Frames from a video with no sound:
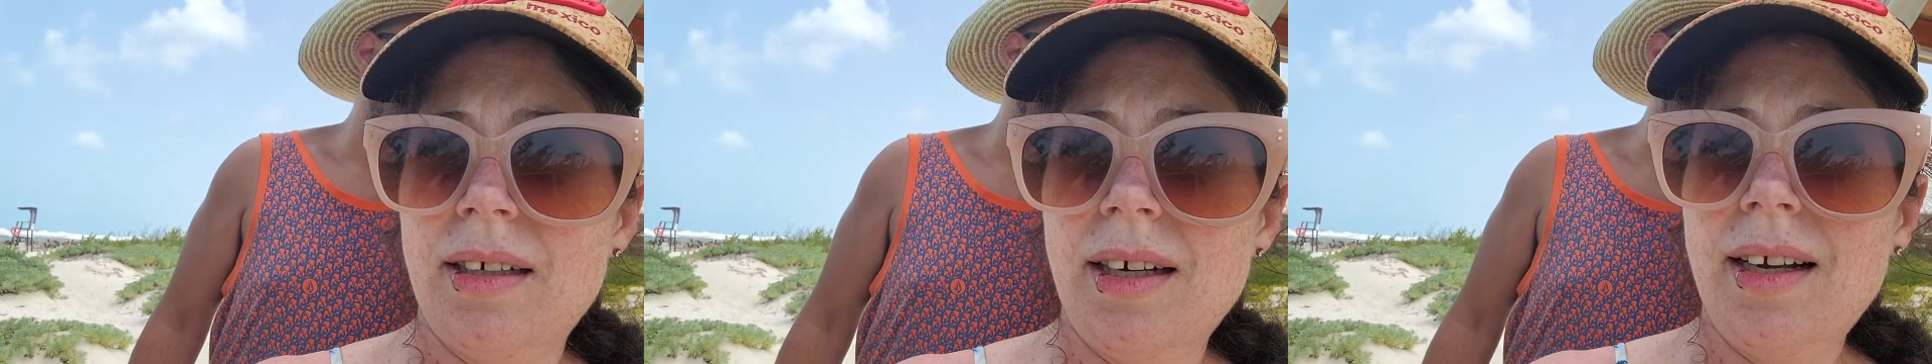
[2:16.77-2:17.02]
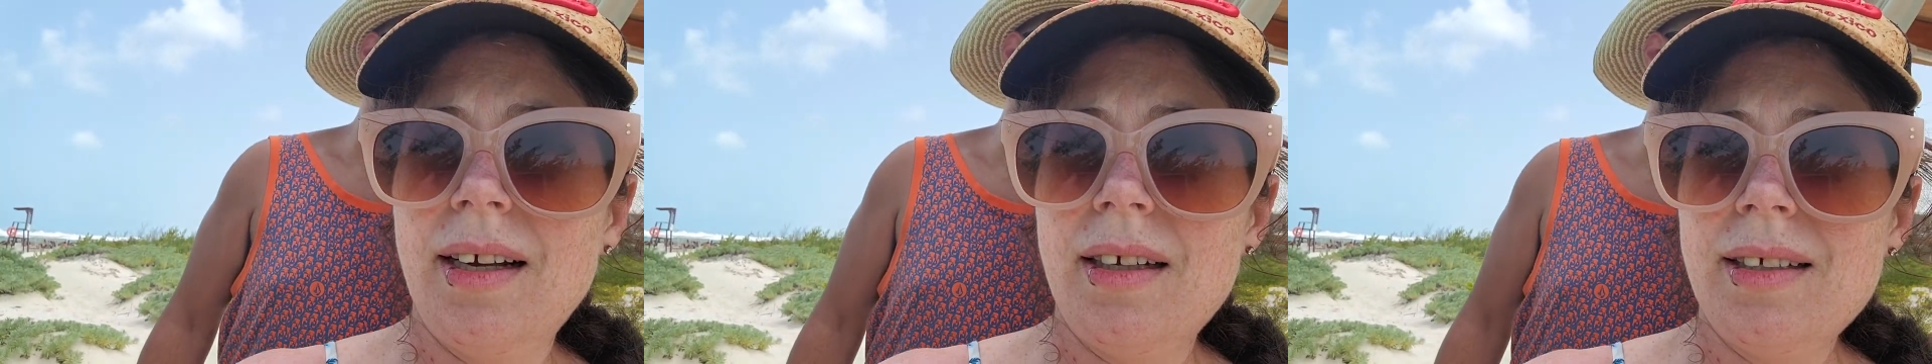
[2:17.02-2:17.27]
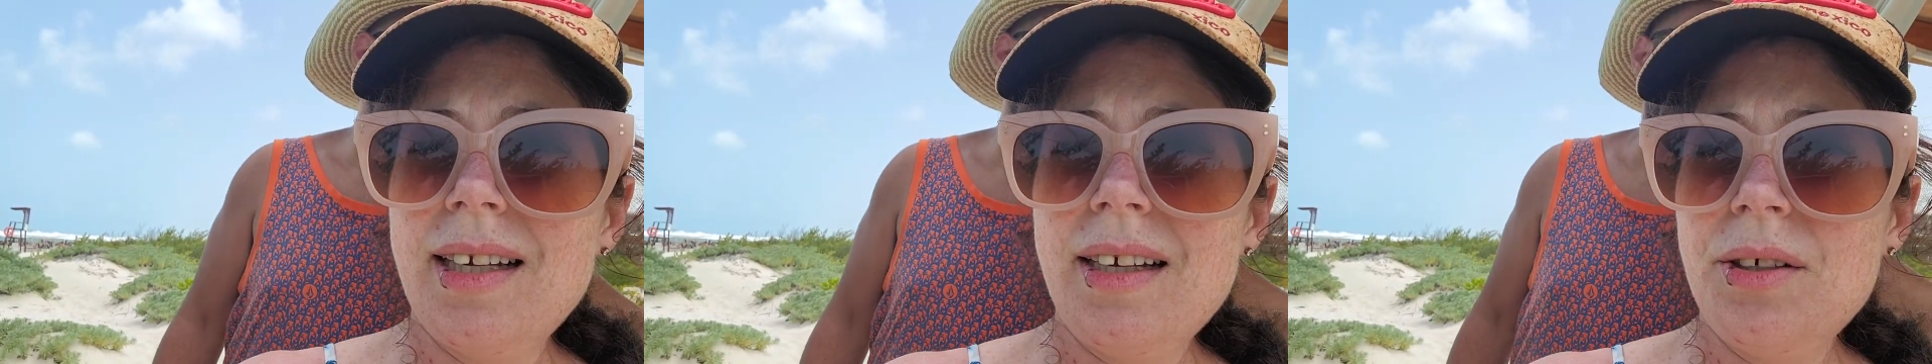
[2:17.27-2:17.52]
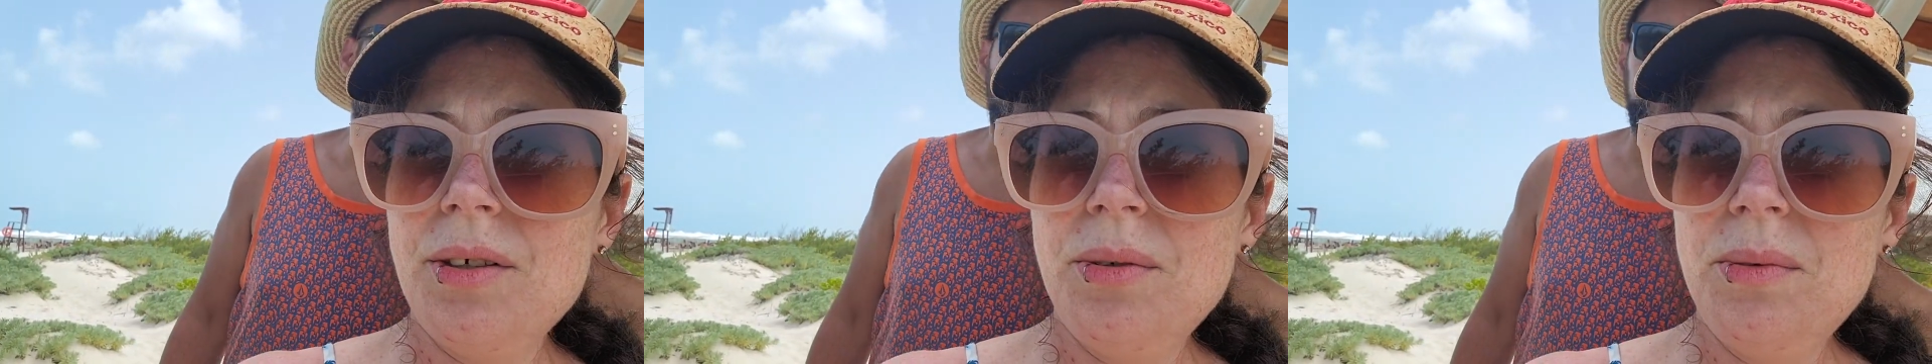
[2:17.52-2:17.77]
Give me that. Not
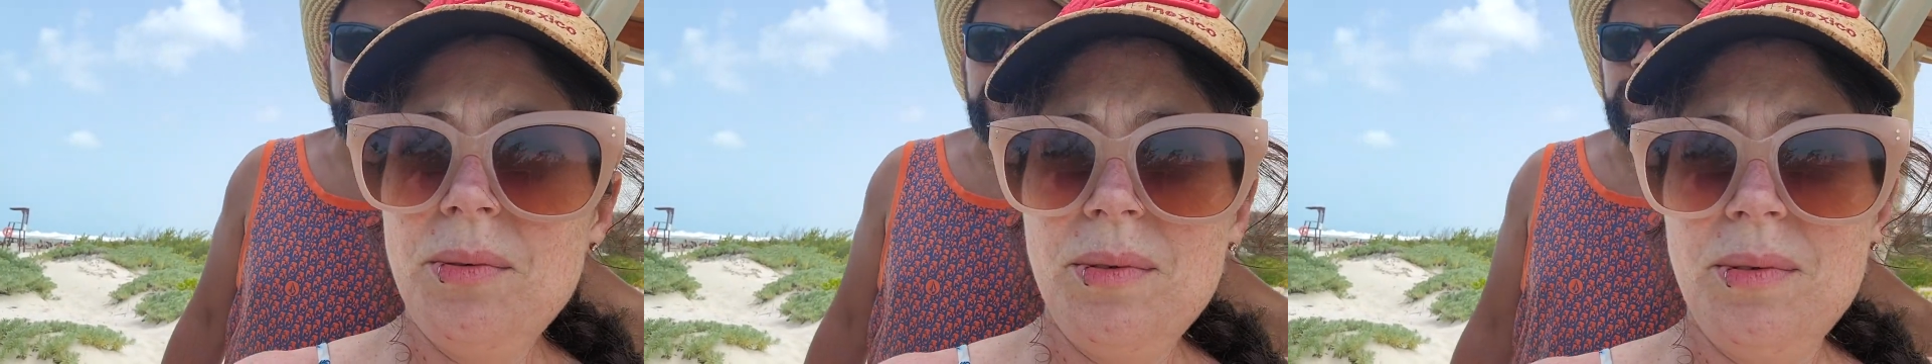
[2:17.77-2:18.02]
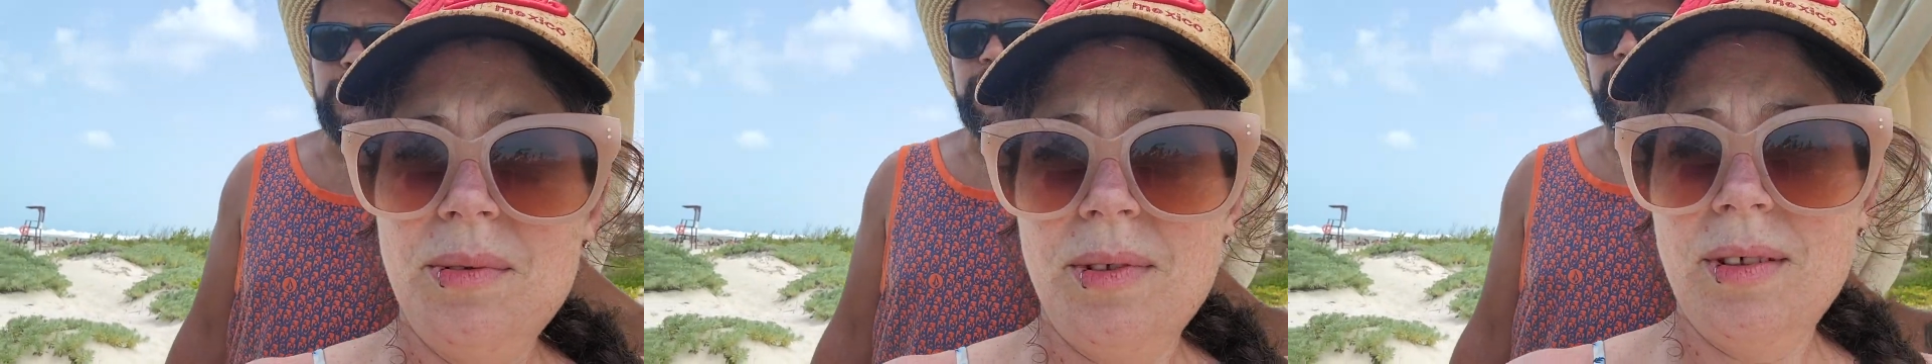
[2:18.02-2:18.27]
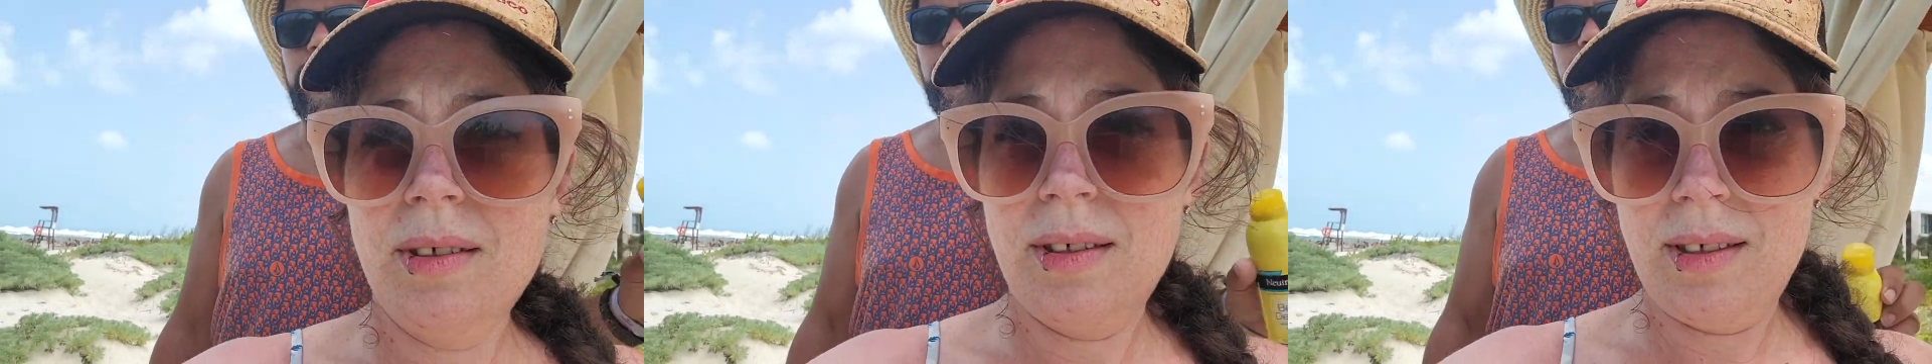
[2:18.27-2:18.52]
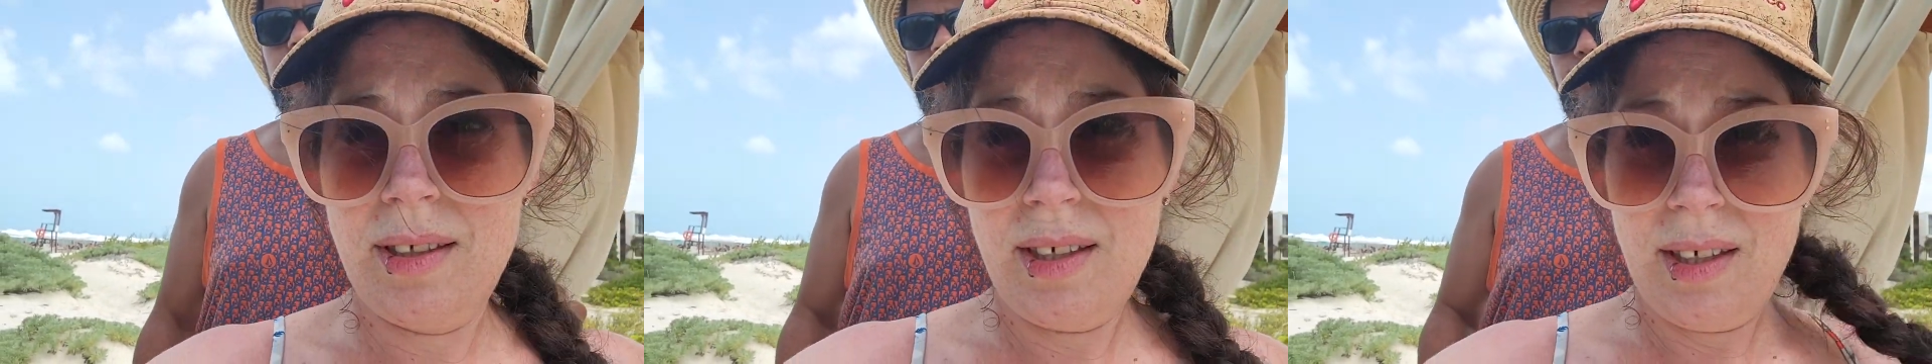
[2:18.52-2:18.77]
you. Give me that
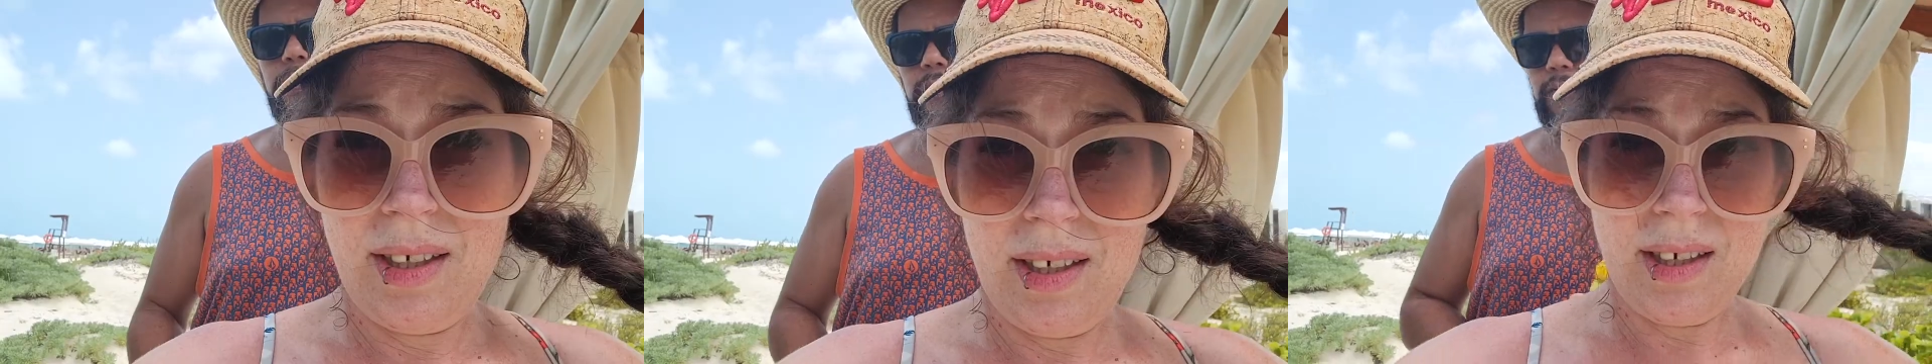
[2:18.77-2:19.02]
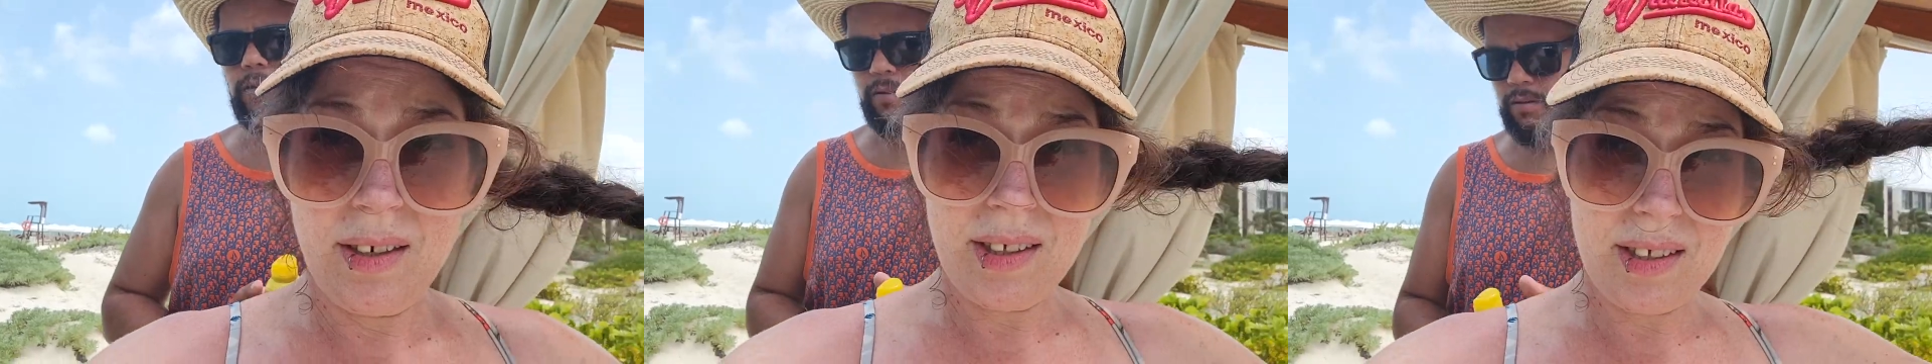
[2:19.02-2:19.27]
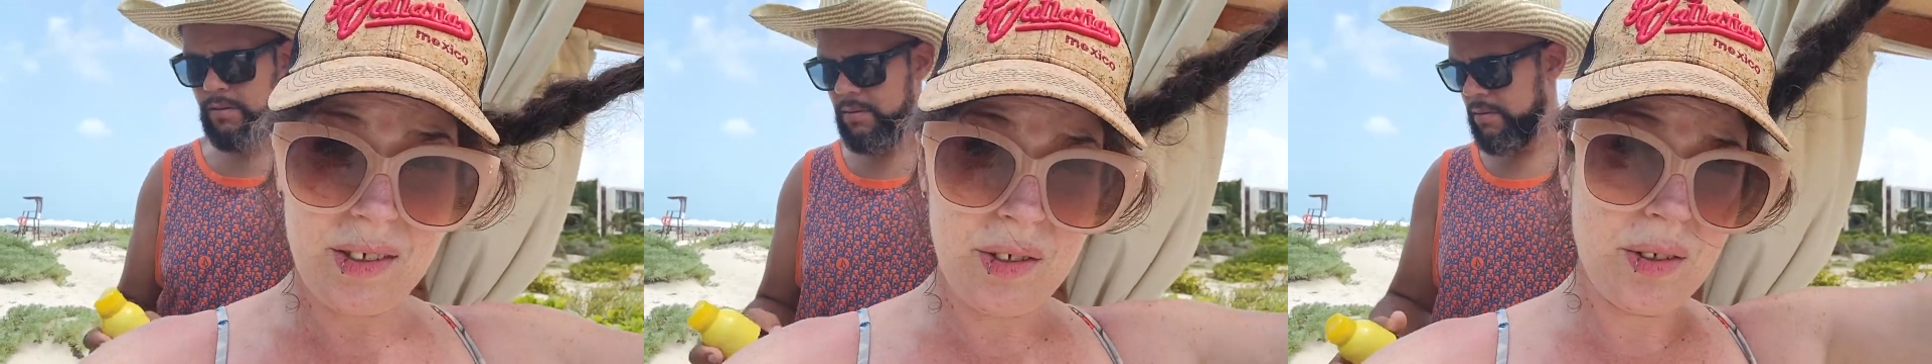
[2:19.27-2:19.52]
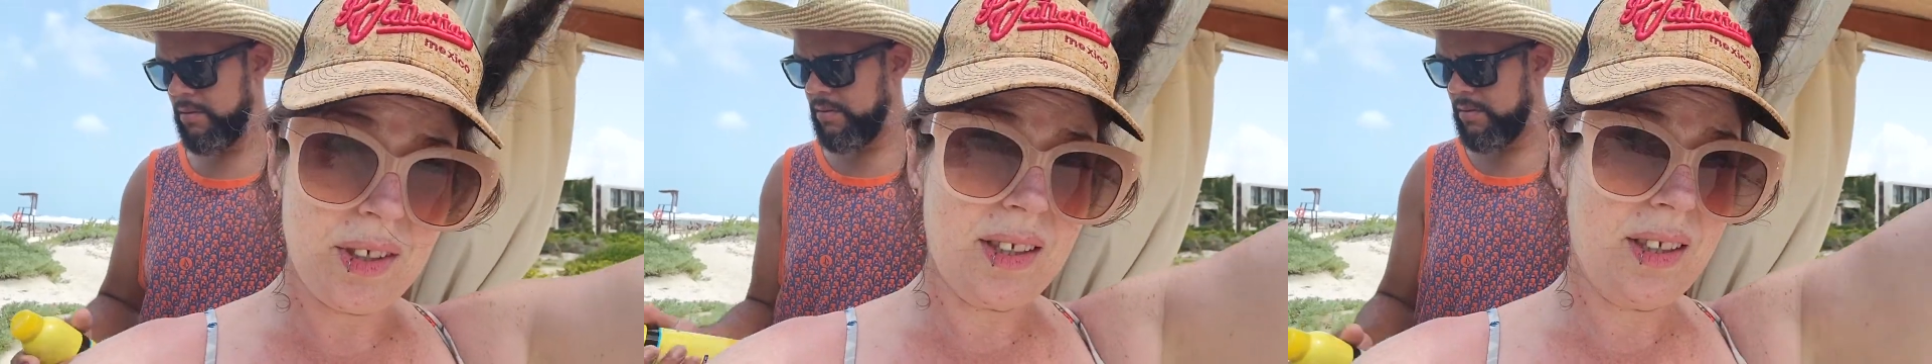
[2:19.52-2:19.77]
cooking oil. All right, let's do
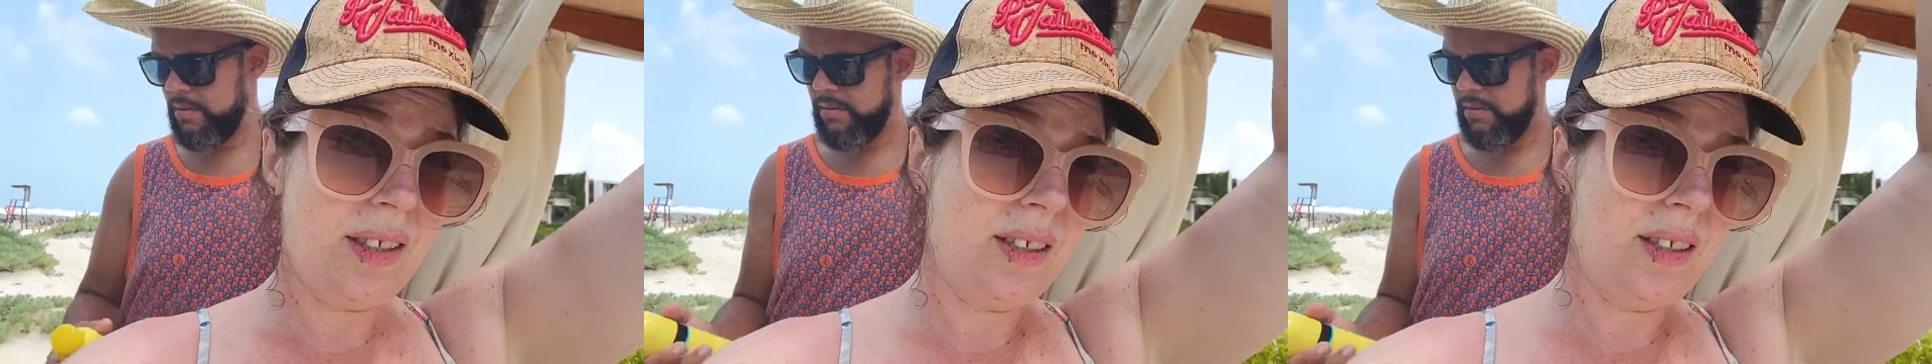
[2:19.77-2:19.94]
this.